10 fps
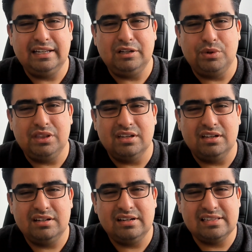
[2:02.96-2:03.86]
with
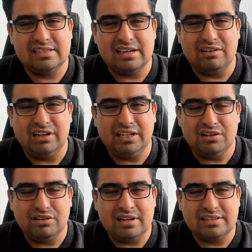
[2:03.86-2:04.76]
the
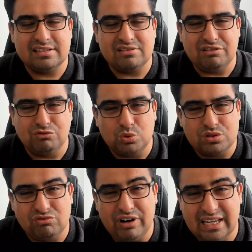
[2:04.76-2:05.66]
necessary rules
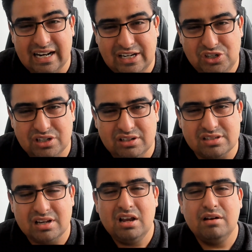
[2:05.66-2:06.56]
and
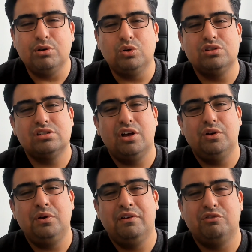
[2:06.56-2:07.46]
regulations, but
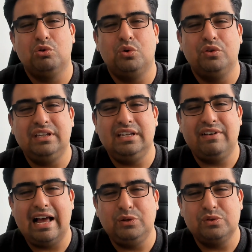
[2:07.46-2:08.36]
also for the
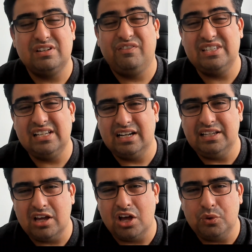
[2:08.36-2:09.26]
valuers to physically
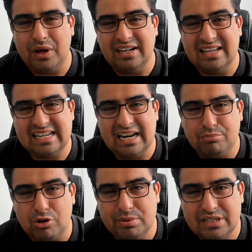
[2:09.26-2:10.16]
go and attend
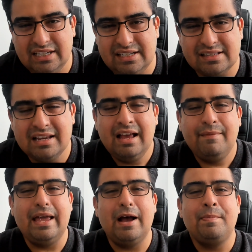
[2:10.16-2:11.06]
properties.
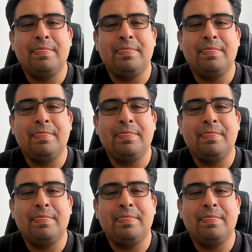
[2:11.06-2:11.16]
Now,